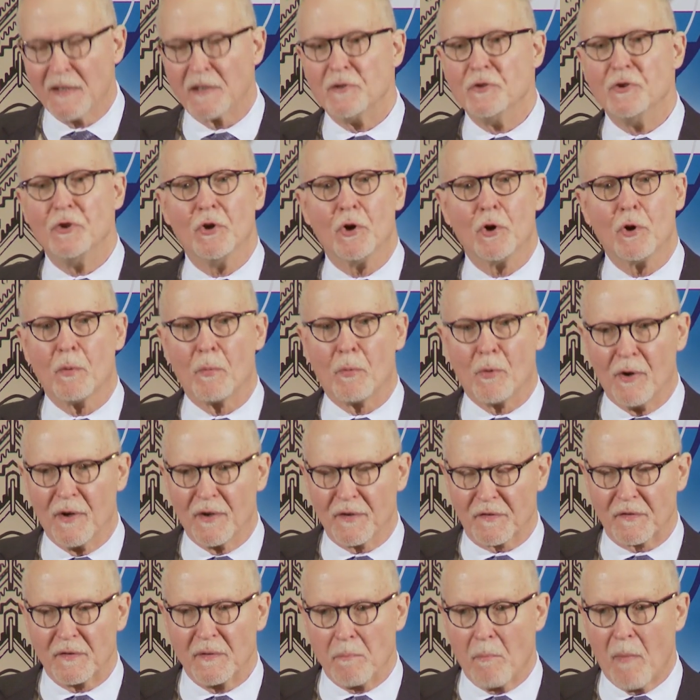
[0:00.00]

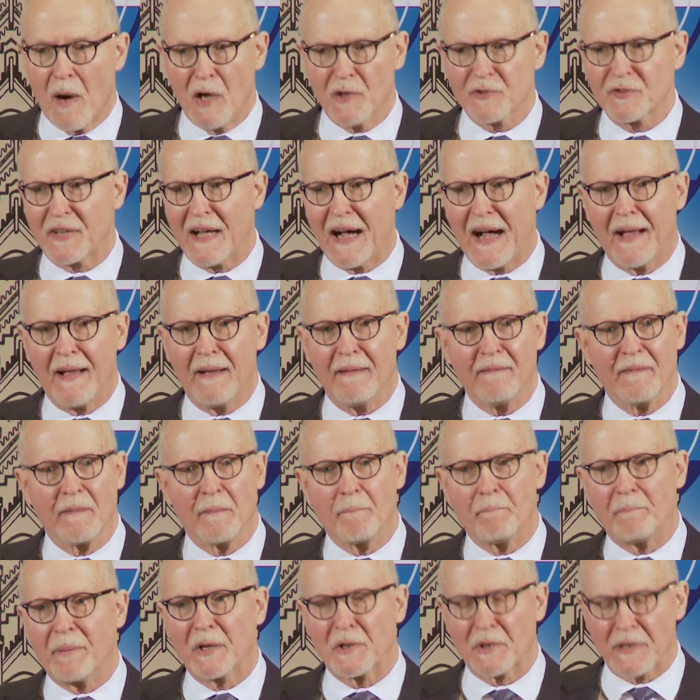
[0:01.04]
numerous
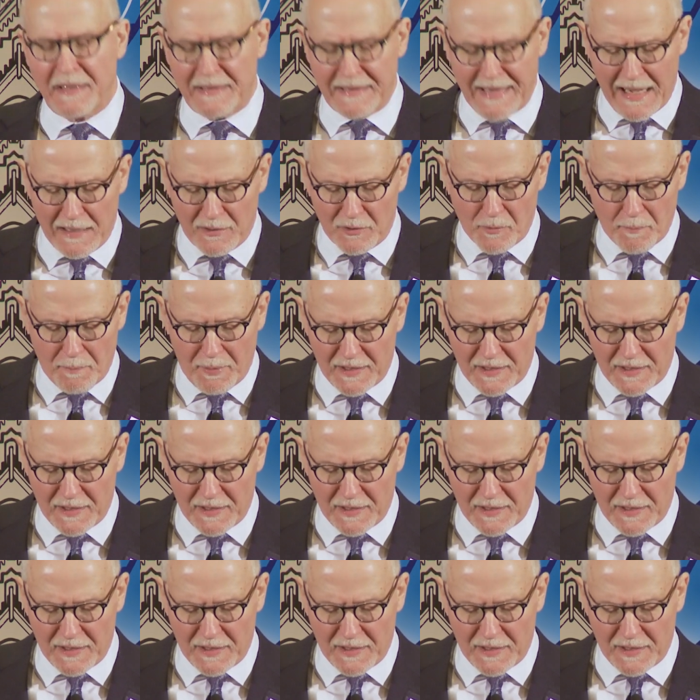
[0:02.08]
multi-billion-dollar